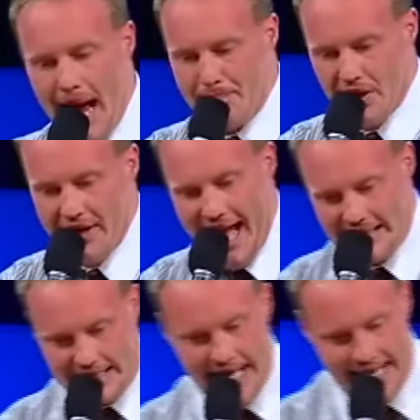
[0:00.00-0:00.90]
chapter
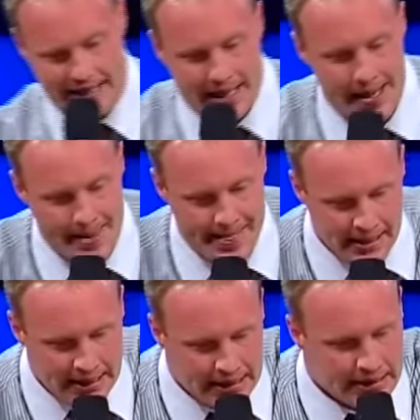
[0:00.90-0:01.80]
nineteen
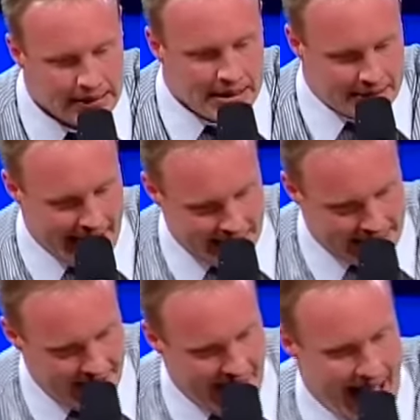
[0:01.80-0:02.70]
says,
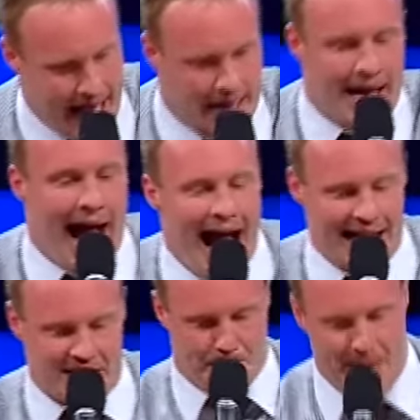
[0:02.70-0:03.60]
"He that
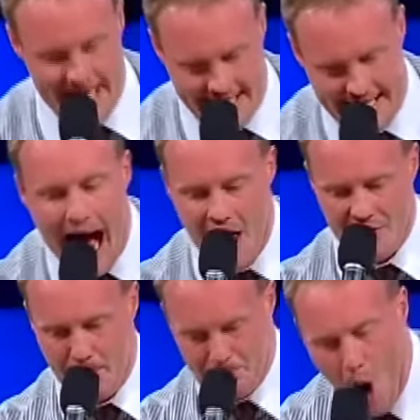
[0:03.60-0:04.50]
has pity on
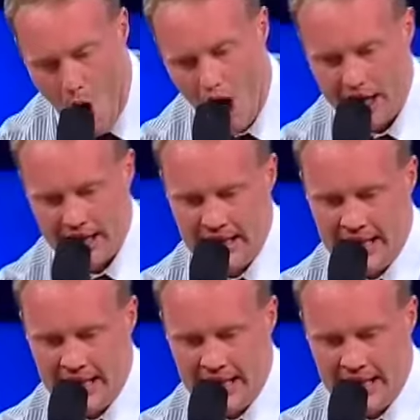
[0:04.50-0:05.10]
the poor